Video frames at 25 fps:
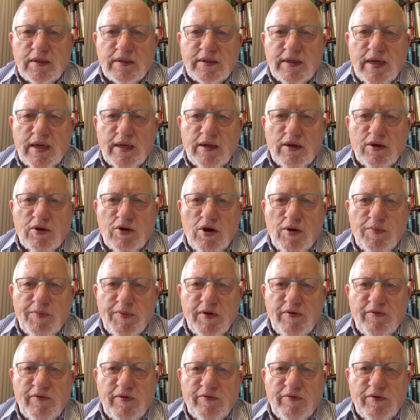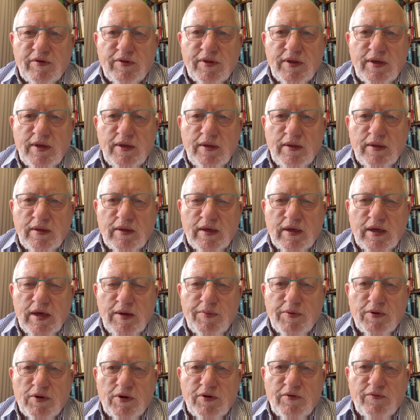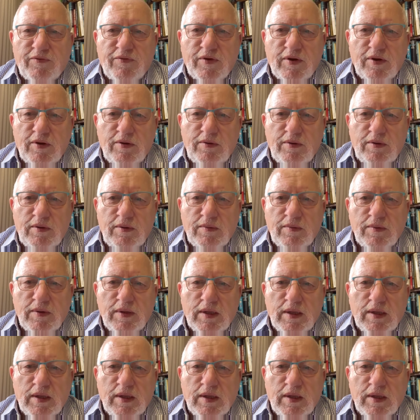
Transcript: Take a copy of everything, keep it on your phone